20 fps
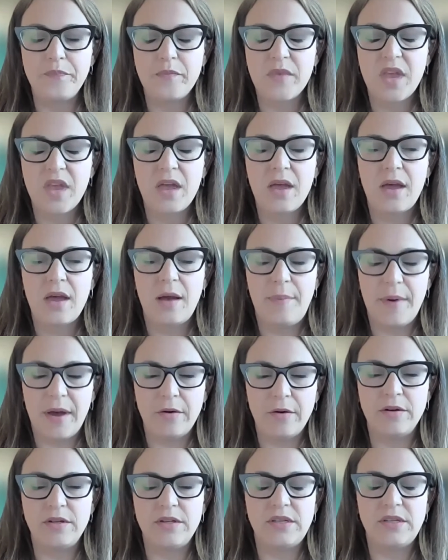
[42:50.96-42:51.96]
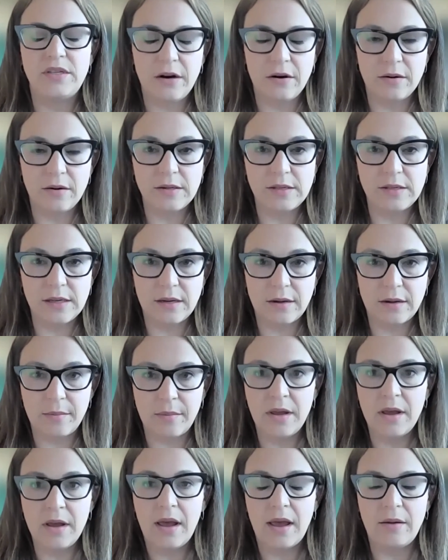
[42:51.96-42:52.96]
about terrorism
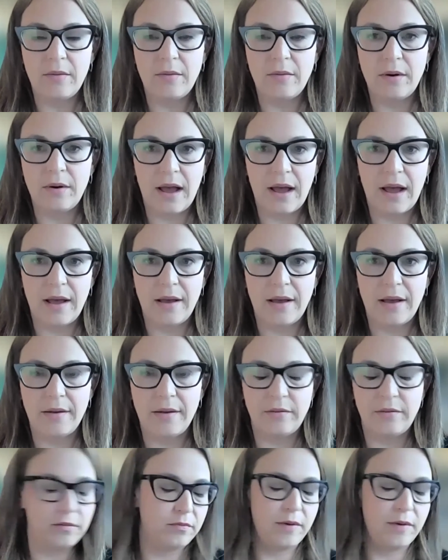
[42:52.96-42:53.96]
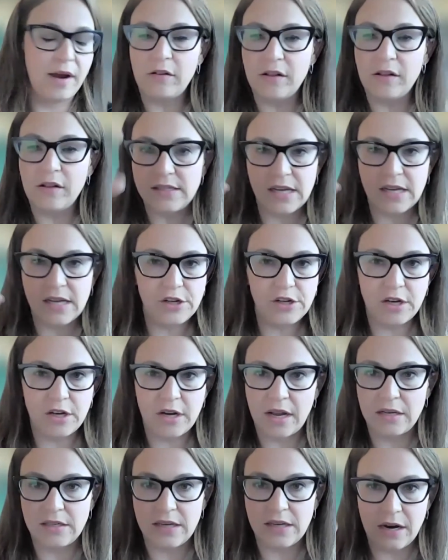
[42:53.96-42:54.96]
and radicalization and
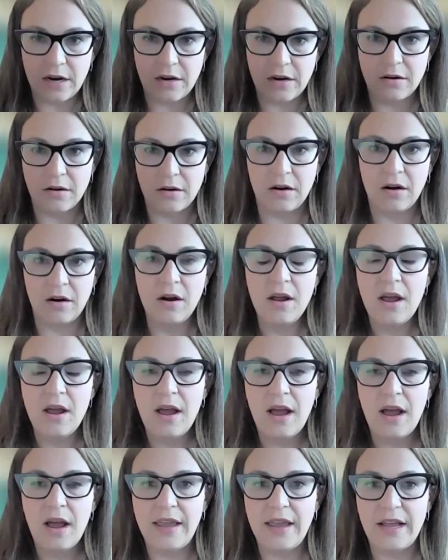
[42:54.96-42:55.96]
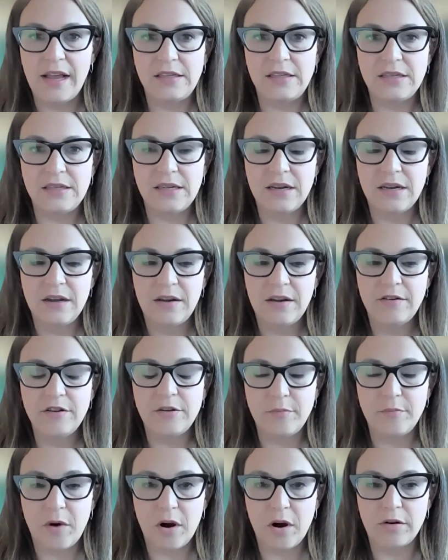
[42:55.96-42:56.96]
terror against
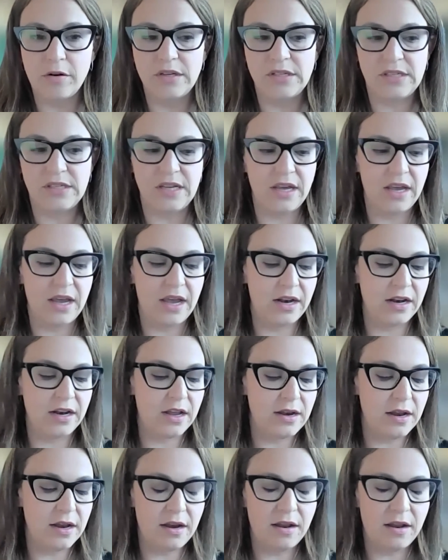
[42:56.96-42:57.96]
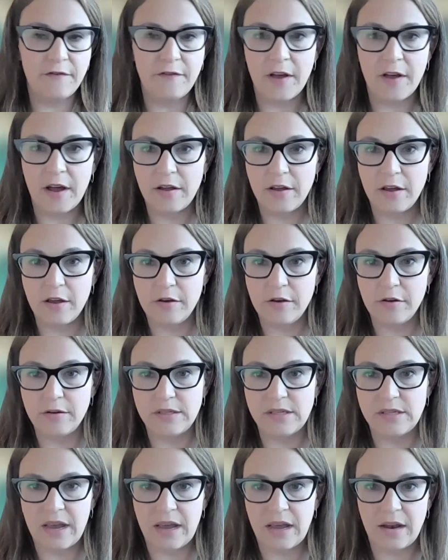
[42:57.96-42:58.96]
democracy and Canadian values.
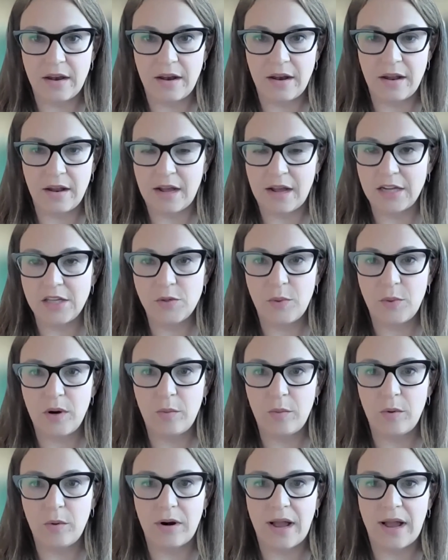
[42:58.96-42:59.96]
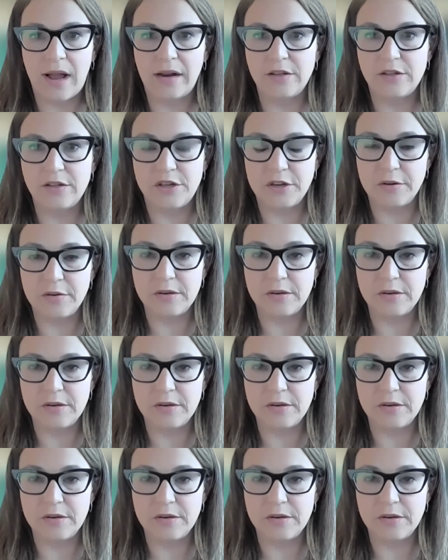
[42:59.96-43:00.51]
And that's where we're at as Jews.